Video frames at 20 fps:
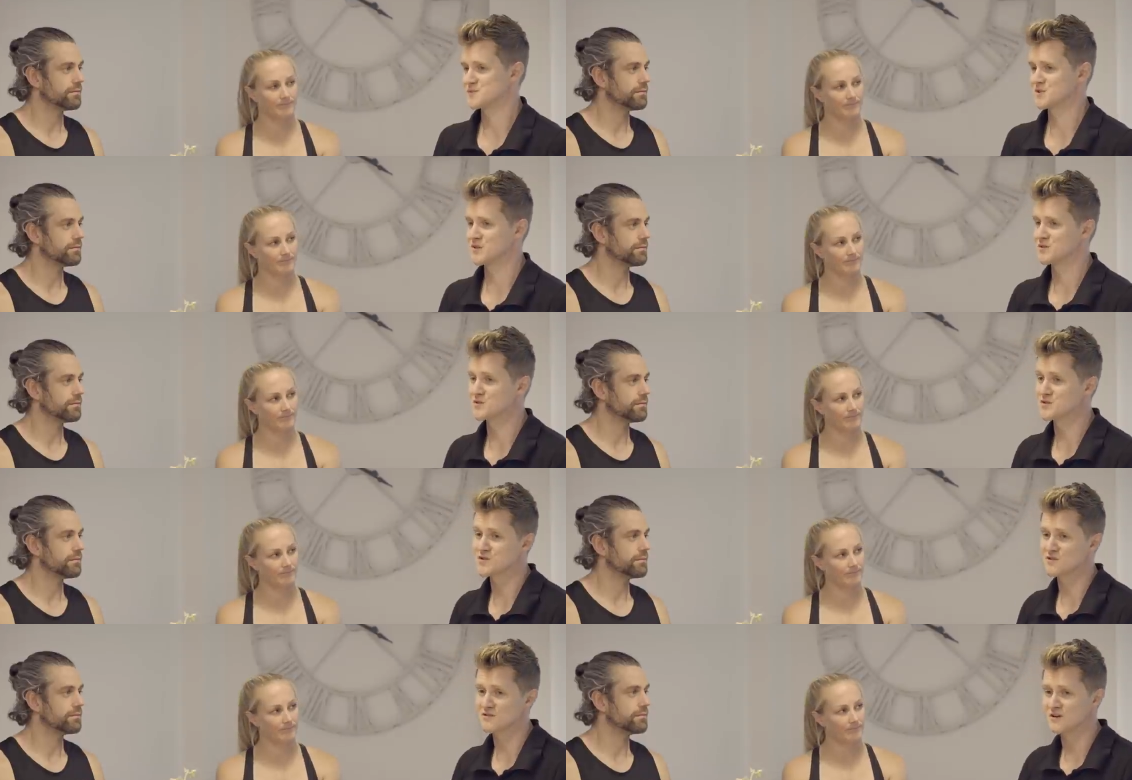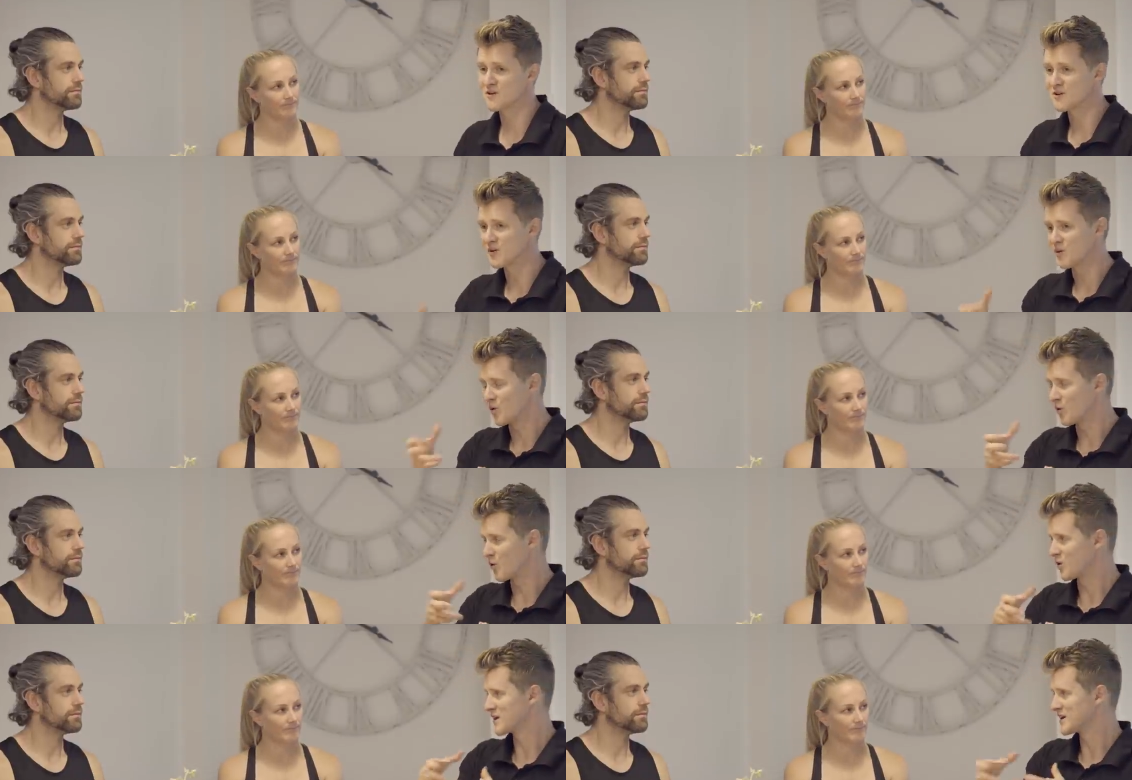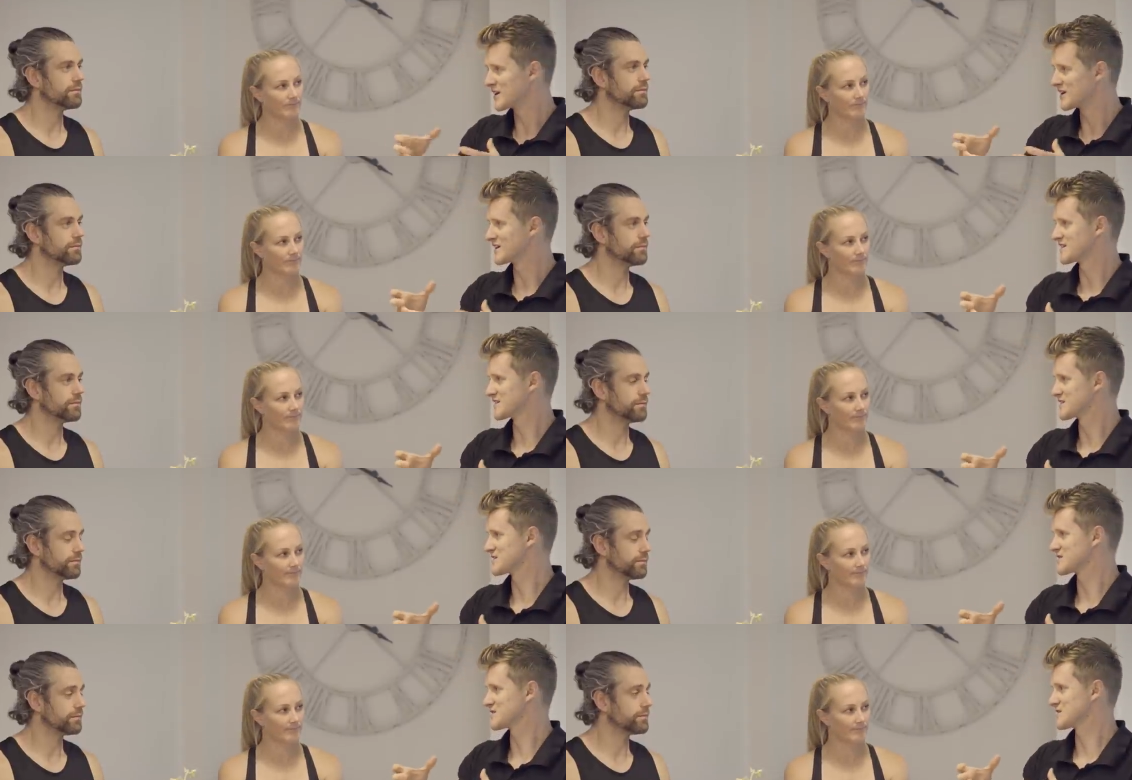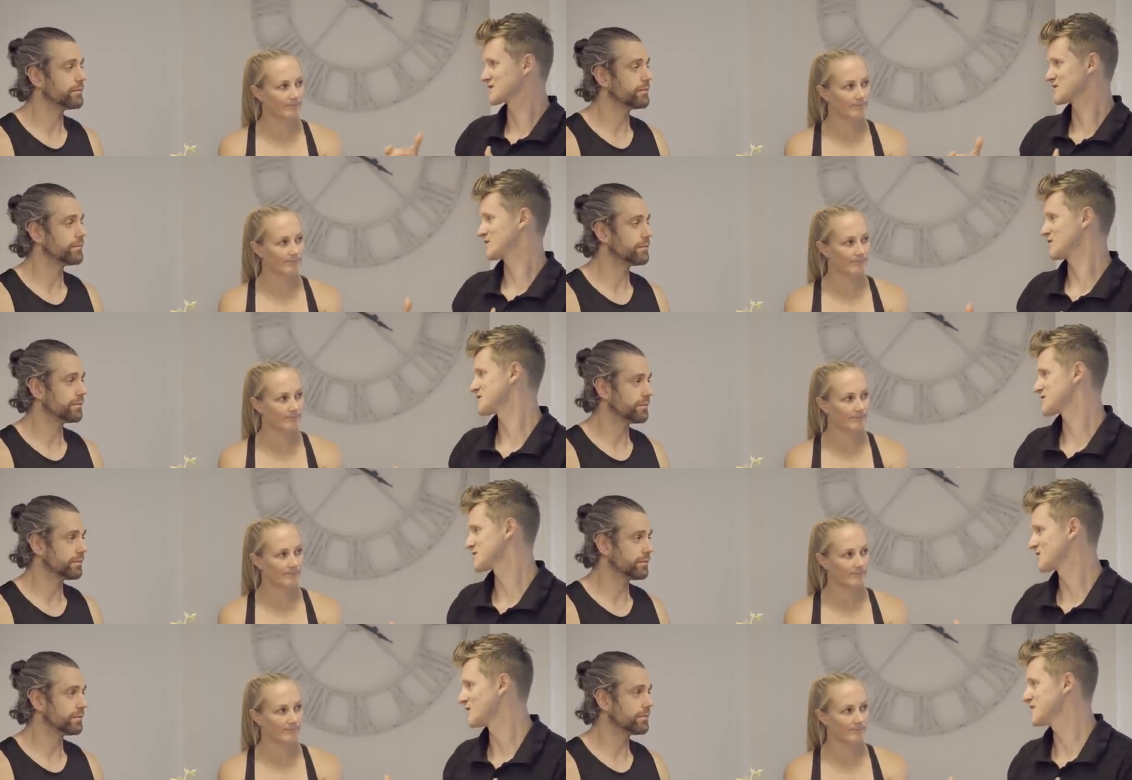Speaker 1: so just throwing it all in is it's,
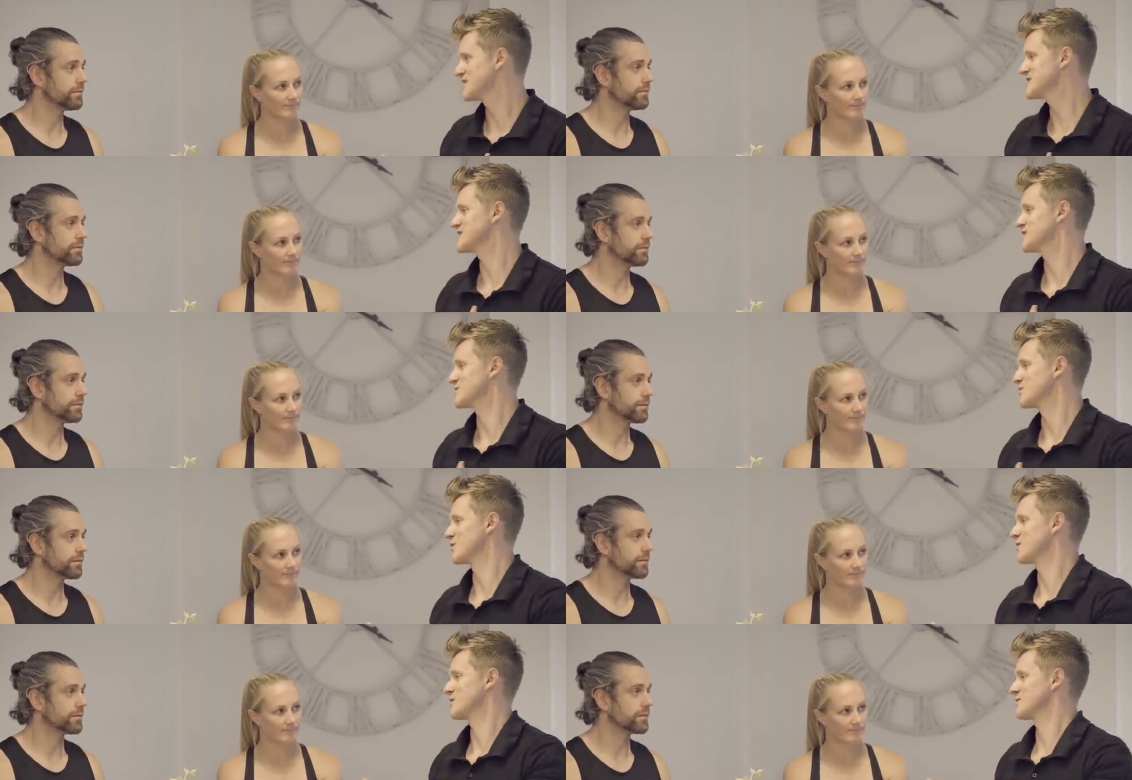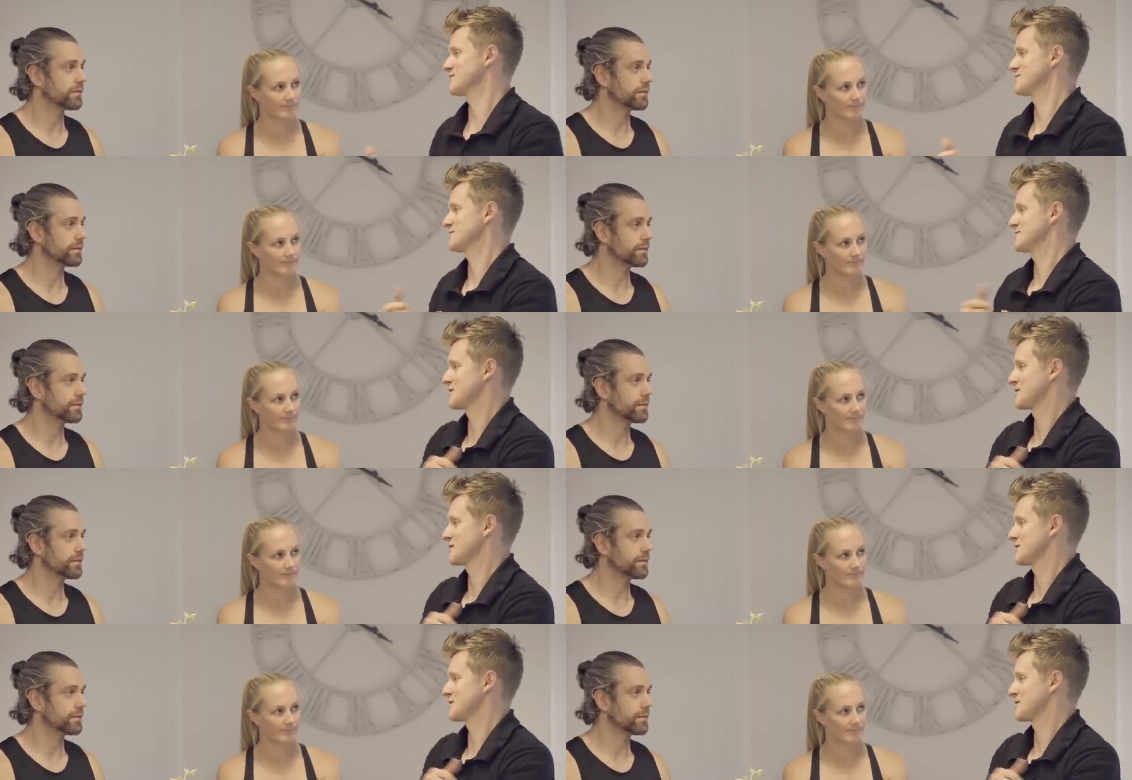not, it's not easy, but